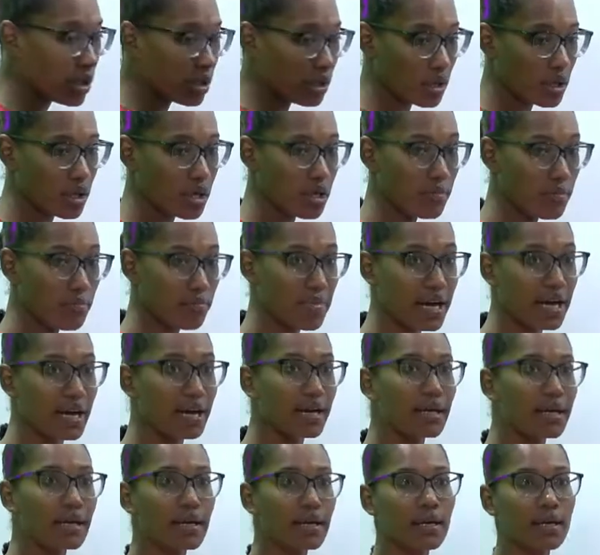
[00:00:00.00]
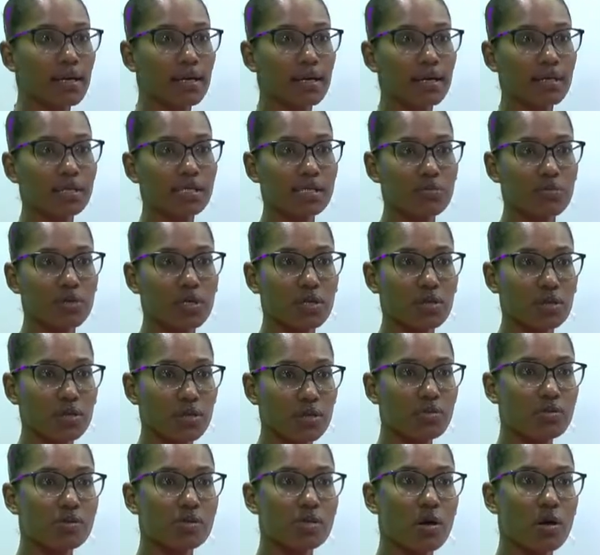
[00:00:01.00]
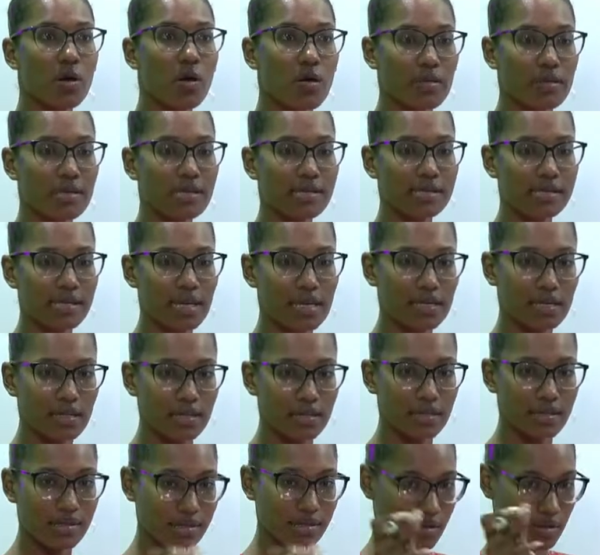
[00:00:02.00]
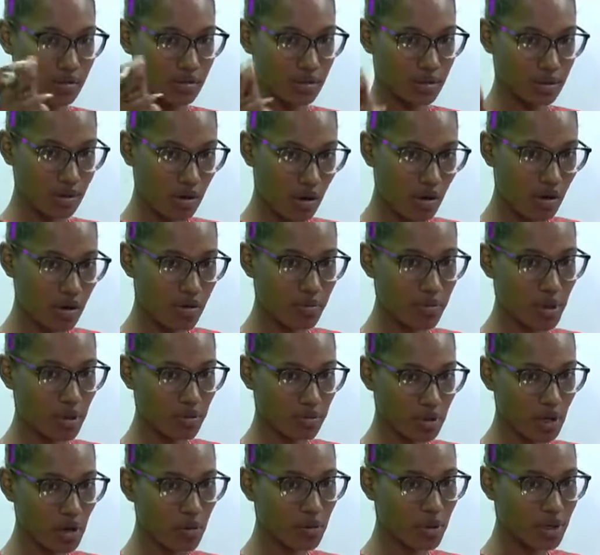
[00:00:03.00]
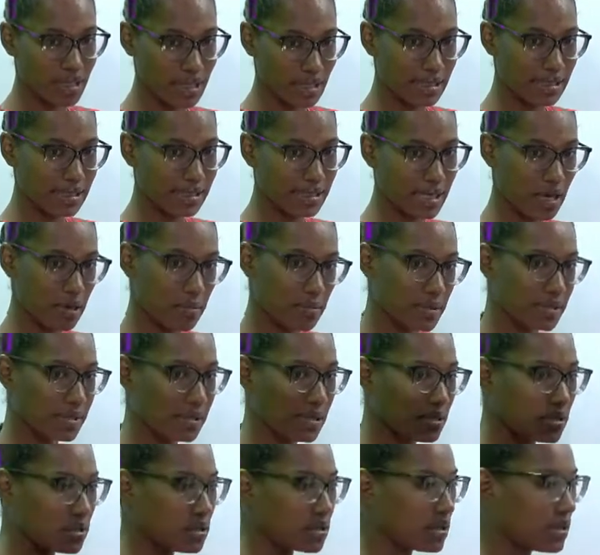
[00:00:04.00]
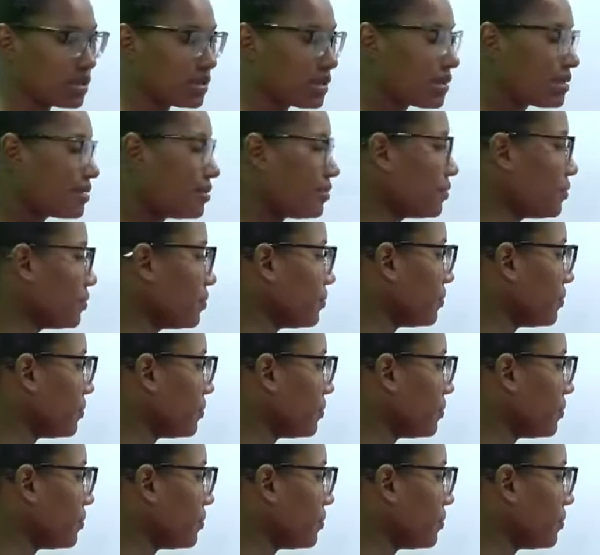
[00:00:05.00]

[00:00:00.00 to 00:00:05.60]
going to come back. And so we're going to use the other sentence to talk about our next type of sentence.